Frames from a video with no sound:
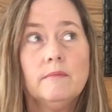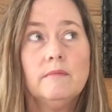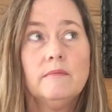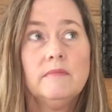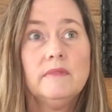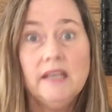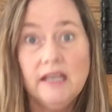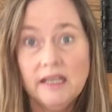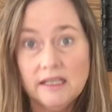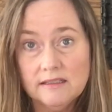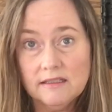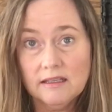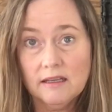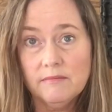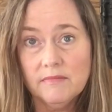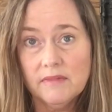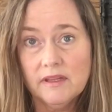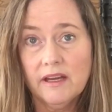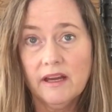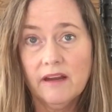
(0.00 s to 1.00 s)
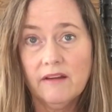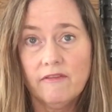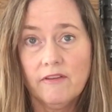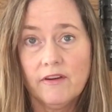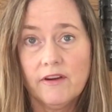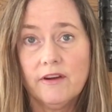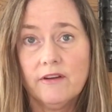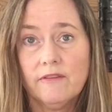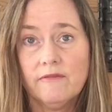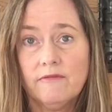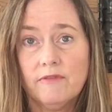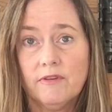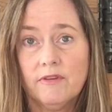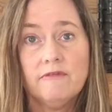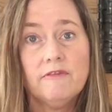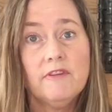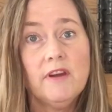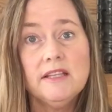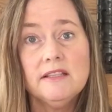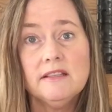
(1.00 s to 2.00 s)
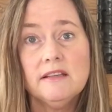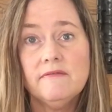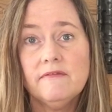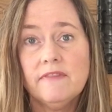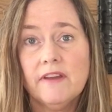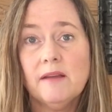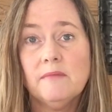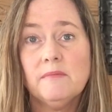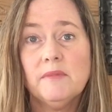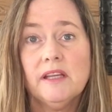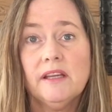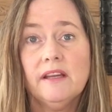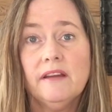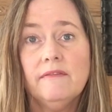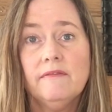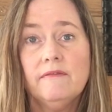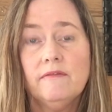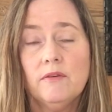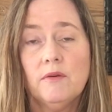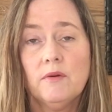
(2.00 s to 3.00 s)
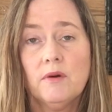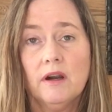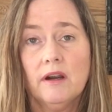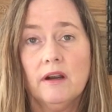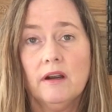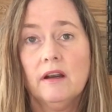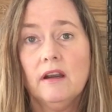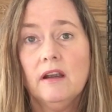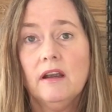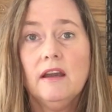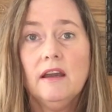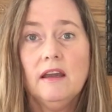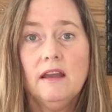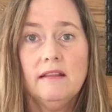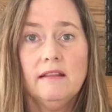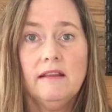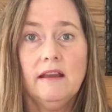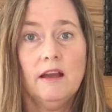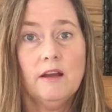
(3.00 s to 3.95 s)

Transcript: knit something for friends and family for the